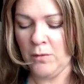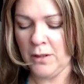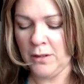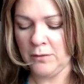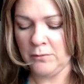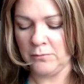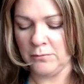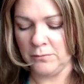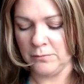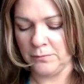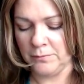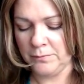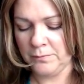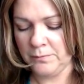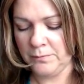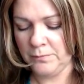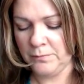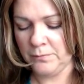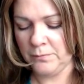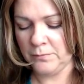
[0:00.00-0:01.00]
Well,
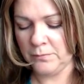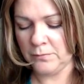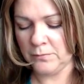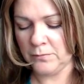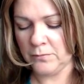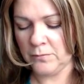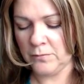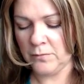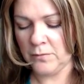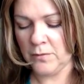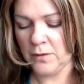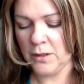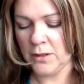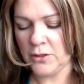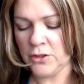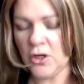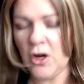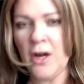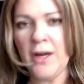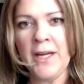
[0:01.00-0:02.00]

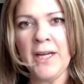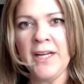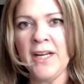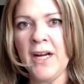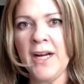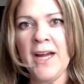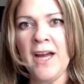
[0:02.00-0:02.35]
Tawny